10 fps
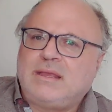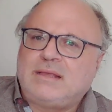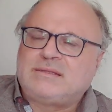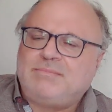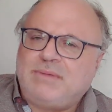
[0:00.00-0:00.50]

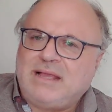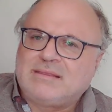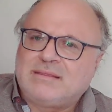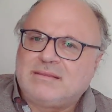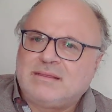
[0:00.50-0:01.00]
a
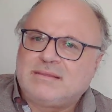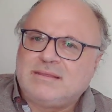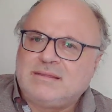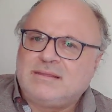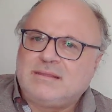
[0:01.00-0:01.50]
smart that,
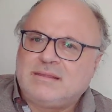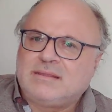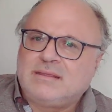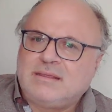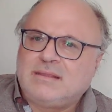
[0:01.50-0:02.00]
is,
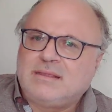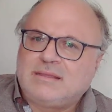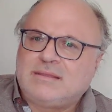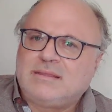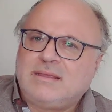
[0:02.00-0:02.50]

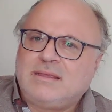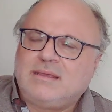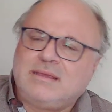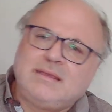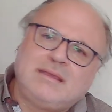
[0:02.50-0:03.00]
that
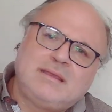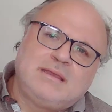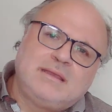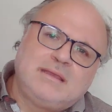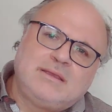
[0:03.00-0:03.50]

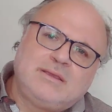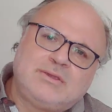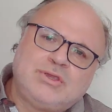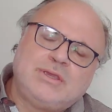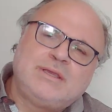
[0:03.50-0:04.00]
uh,
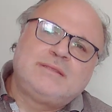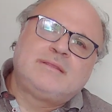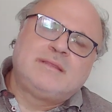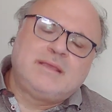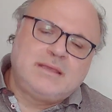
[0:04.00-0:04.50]
she is
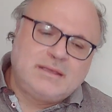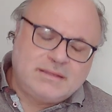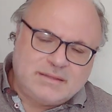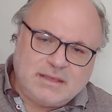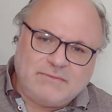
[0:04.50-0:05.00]
the
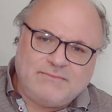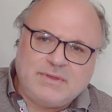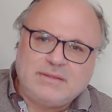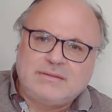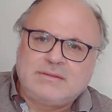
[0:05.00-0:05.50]

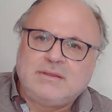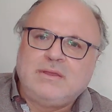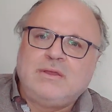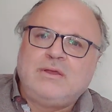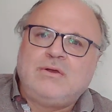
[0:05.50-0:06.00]
servant
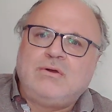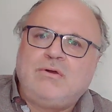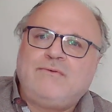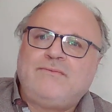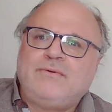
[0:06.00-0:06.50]

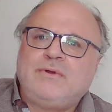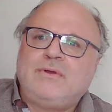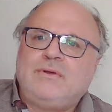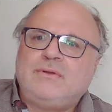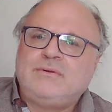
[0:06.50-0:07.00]
of
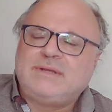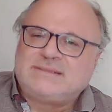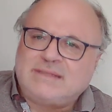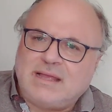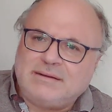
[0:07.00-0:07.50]

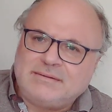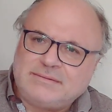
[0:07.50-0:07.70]
uh,